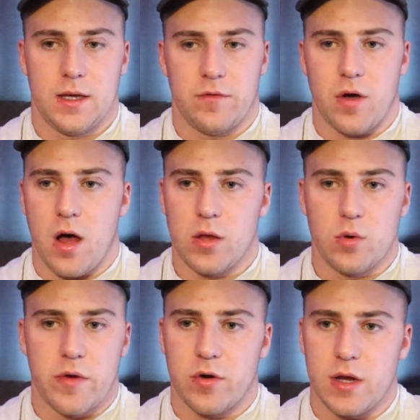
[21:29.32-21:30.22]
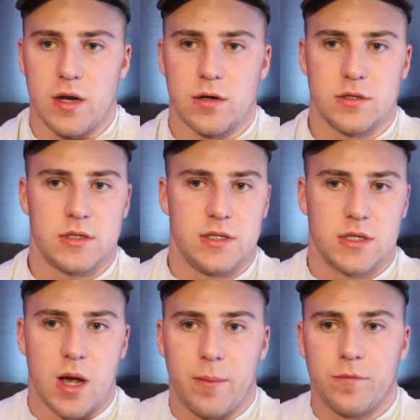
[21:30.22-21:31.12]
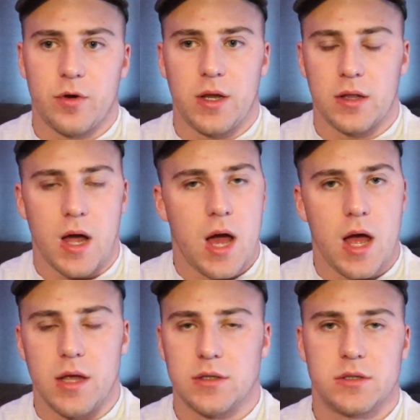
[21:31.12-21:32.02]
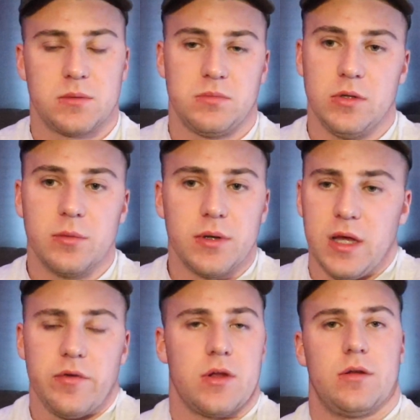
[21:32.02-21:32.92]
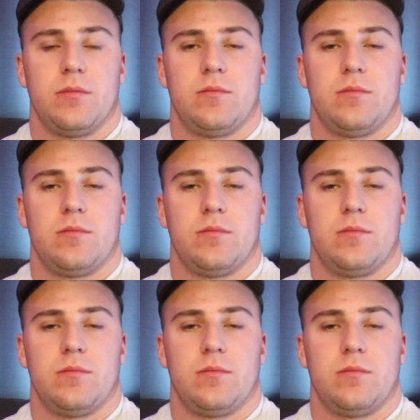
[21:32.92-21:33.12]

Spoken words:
if all you ever hear is these comforting lies, you'll believe it.